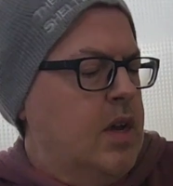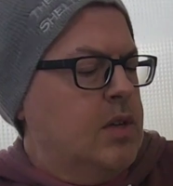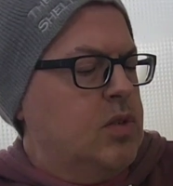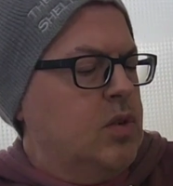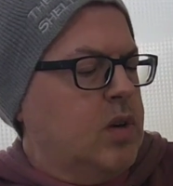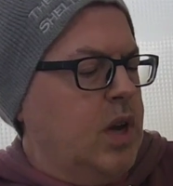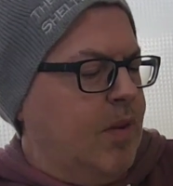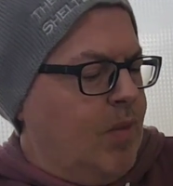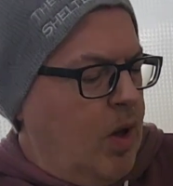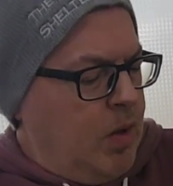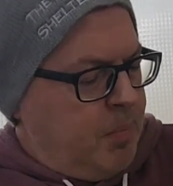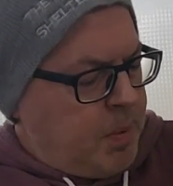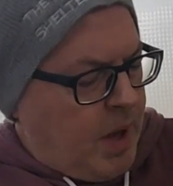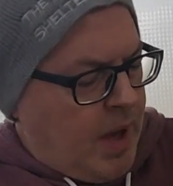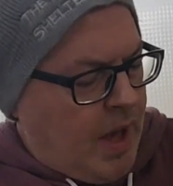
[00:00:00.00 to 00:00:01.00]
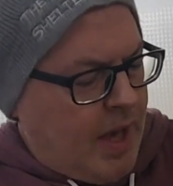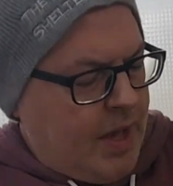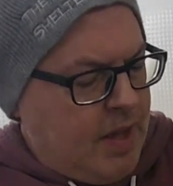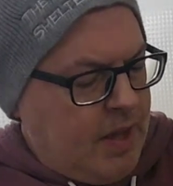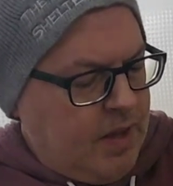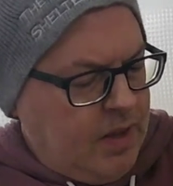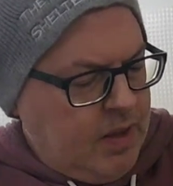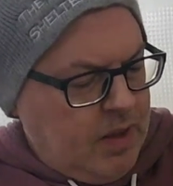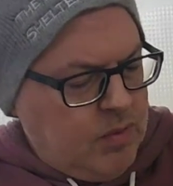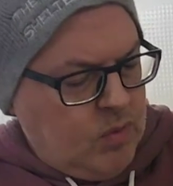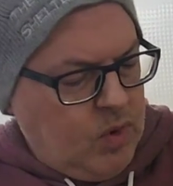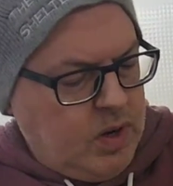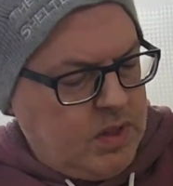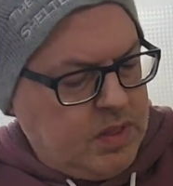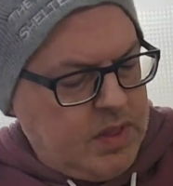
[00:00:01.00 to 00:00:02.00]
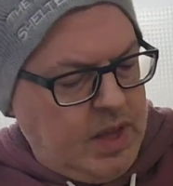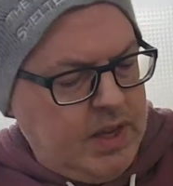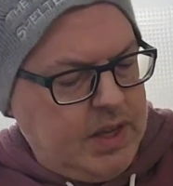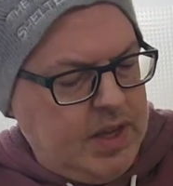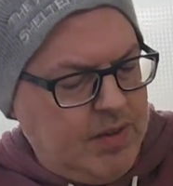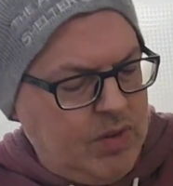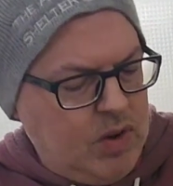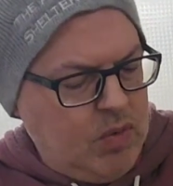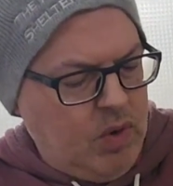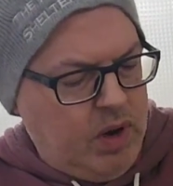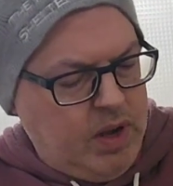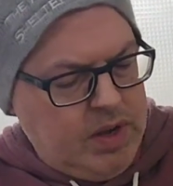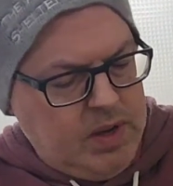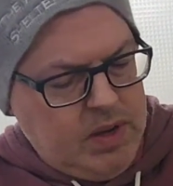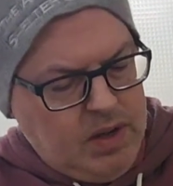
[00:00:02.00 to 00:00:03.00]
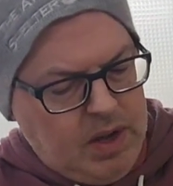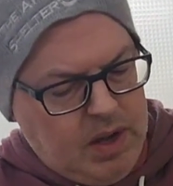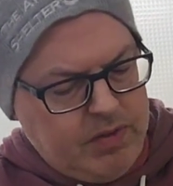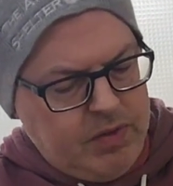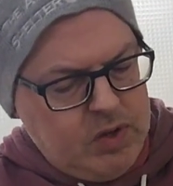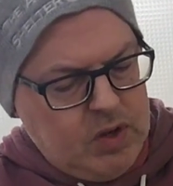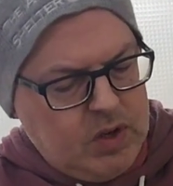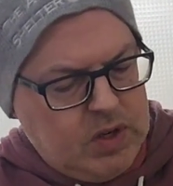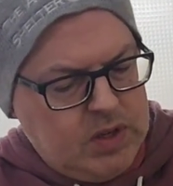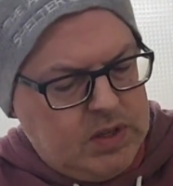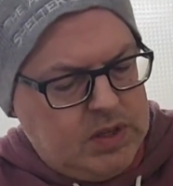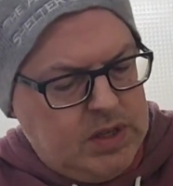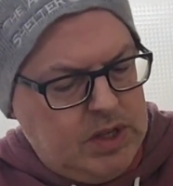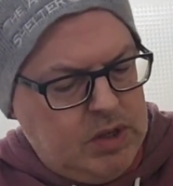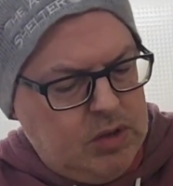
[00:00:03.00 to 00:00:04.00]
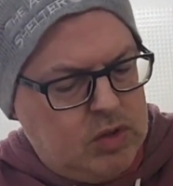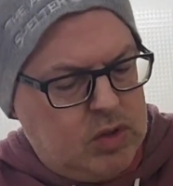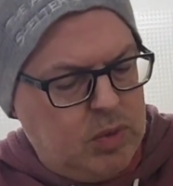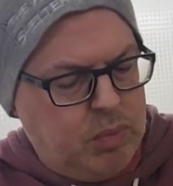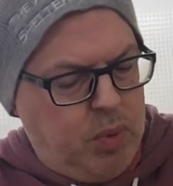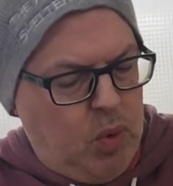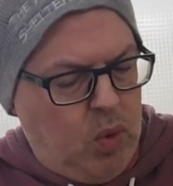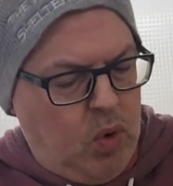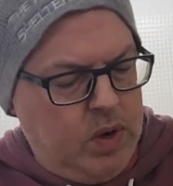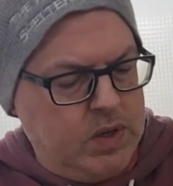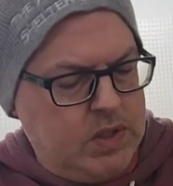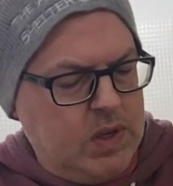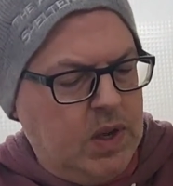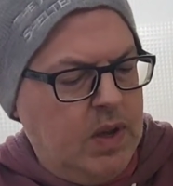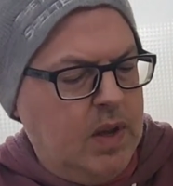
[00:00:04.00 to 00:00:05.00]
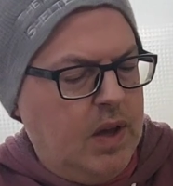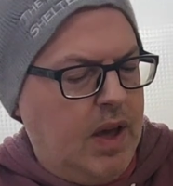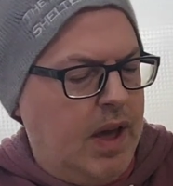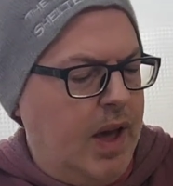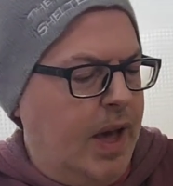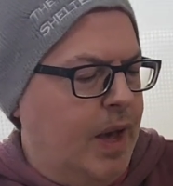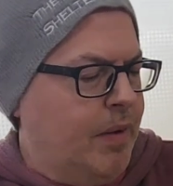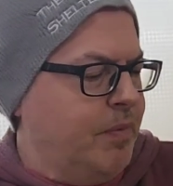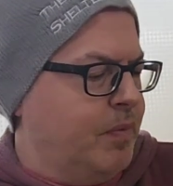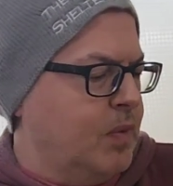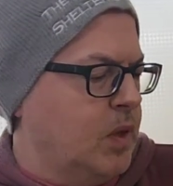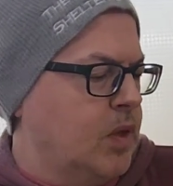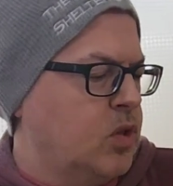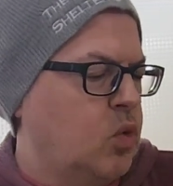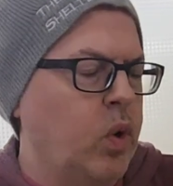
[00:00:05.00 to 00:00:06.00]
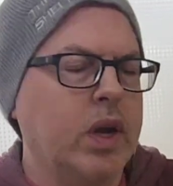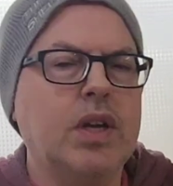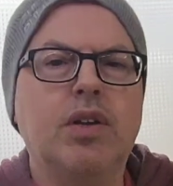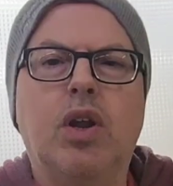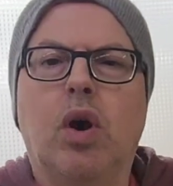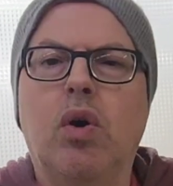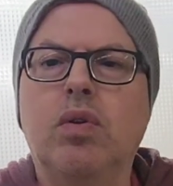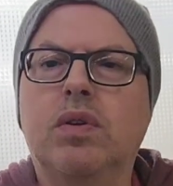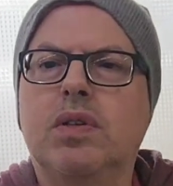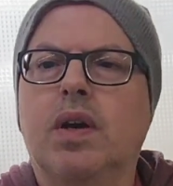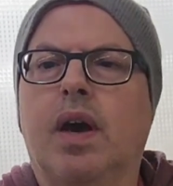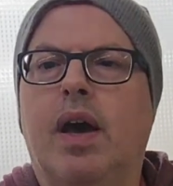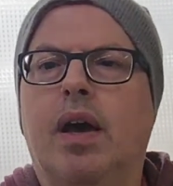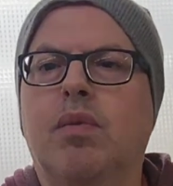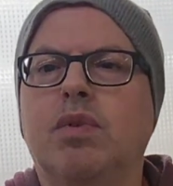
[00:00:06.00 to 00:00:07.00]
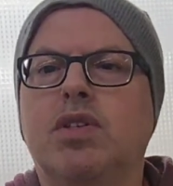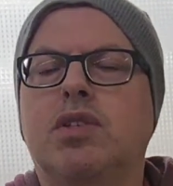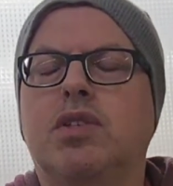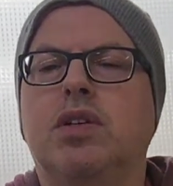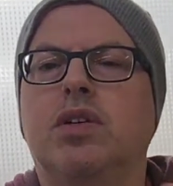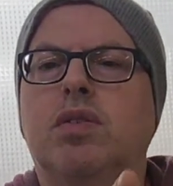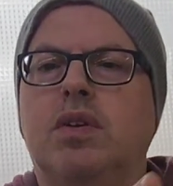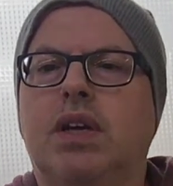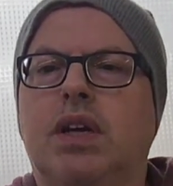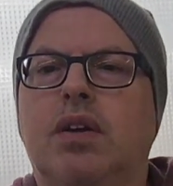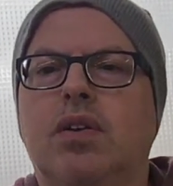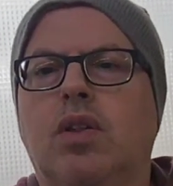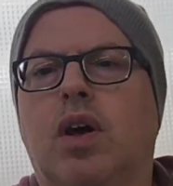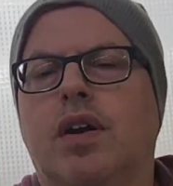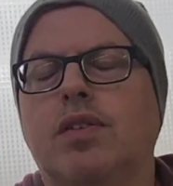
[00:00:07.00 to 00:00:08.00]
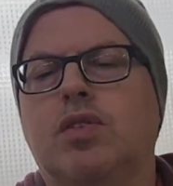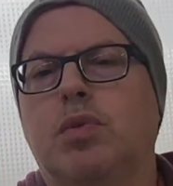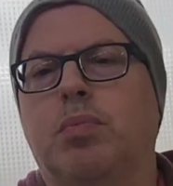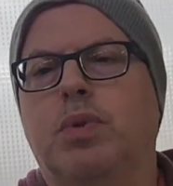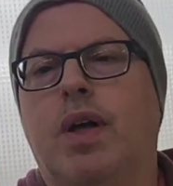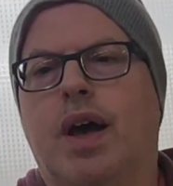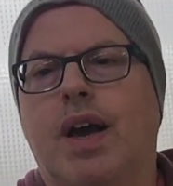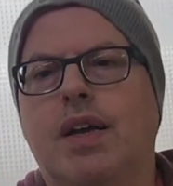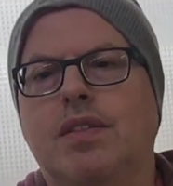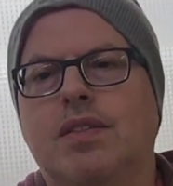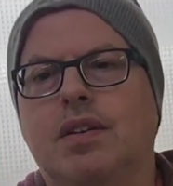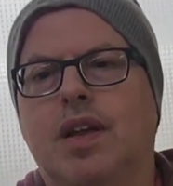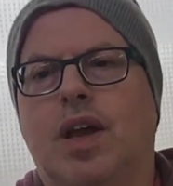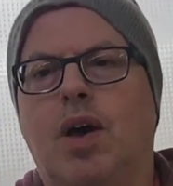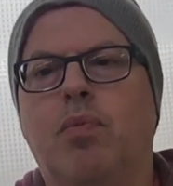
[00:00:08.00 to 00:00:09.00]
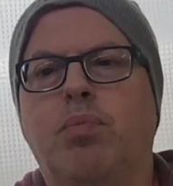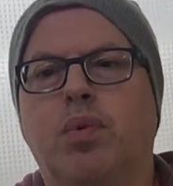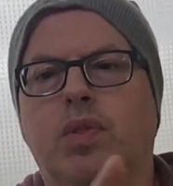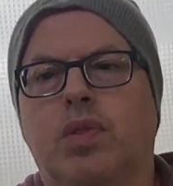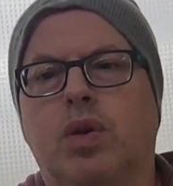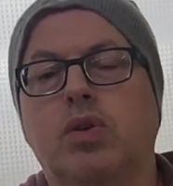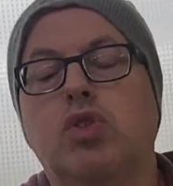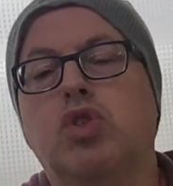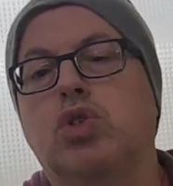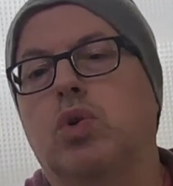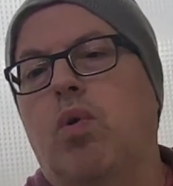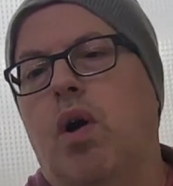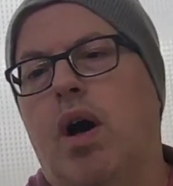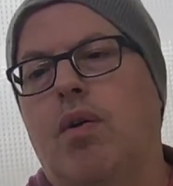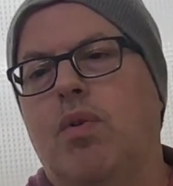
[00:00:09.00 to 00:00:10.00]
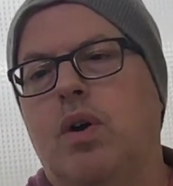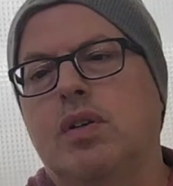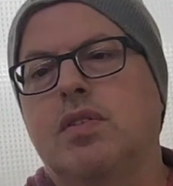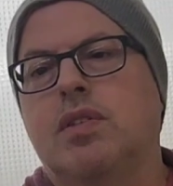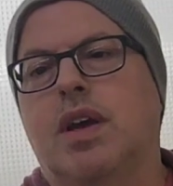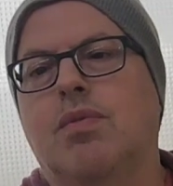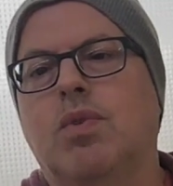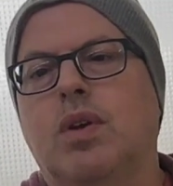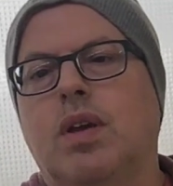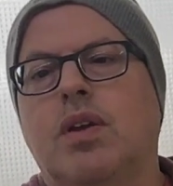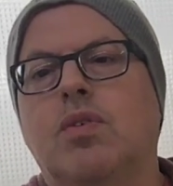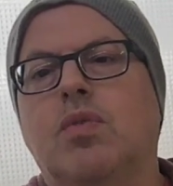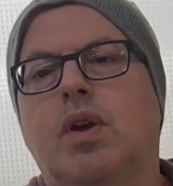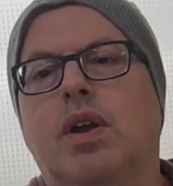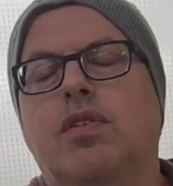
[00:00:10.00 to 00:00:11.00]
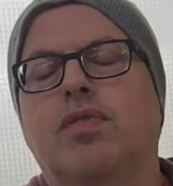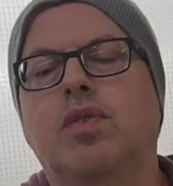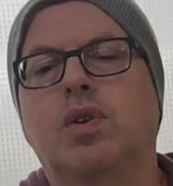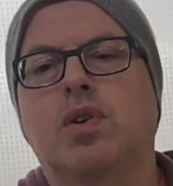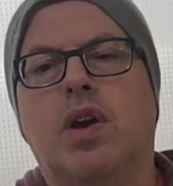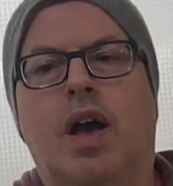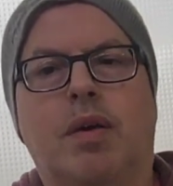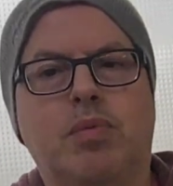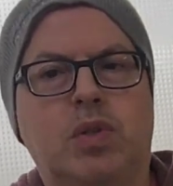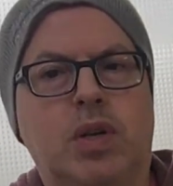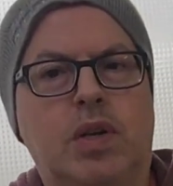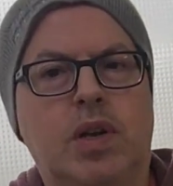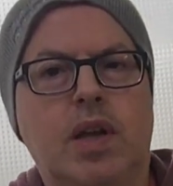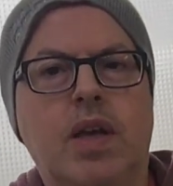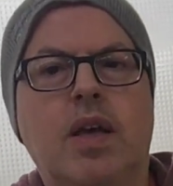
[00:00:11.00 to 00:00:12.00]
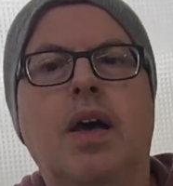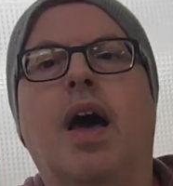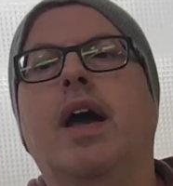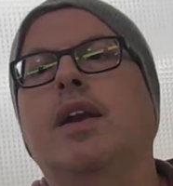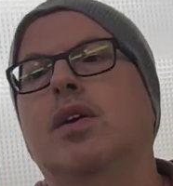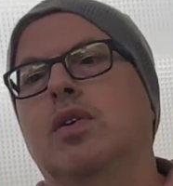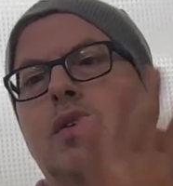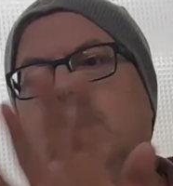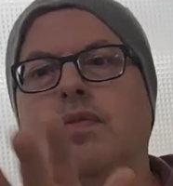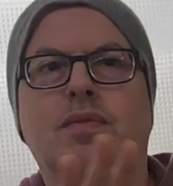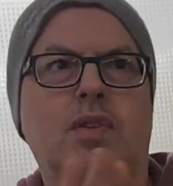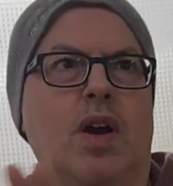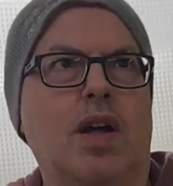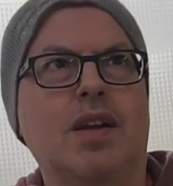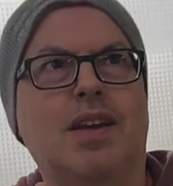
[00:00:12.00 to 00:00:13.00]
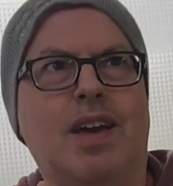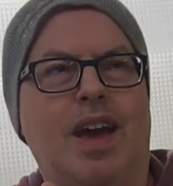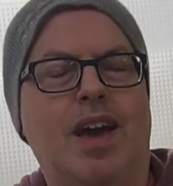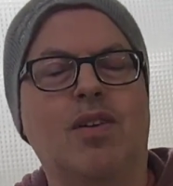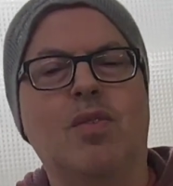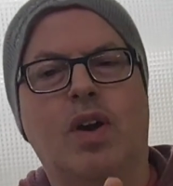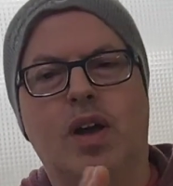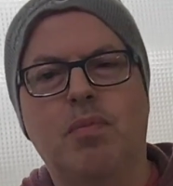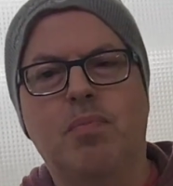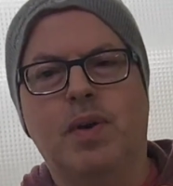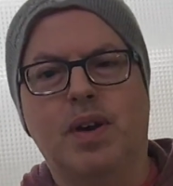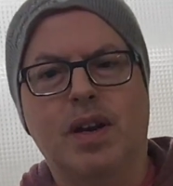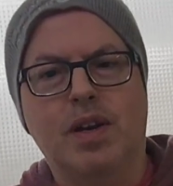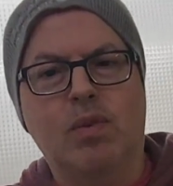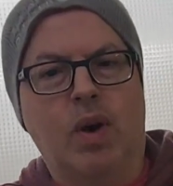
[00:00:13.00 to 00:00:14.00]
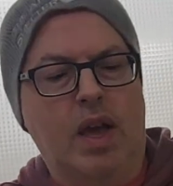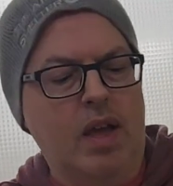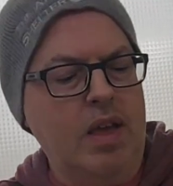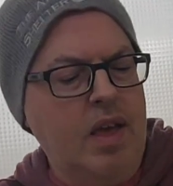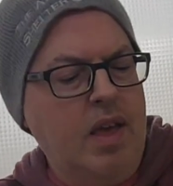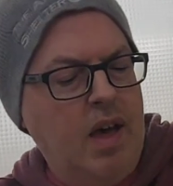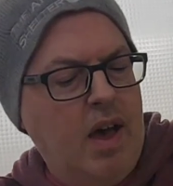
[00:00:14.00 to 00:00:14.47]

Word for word: So come on by. We want to thank everyone uh, for your continued support. Um, quick note, uh, we still need a lot of supplies and help with those chihuahuas that we're getting ready for adoption. I know, not a cat, right? But anyway,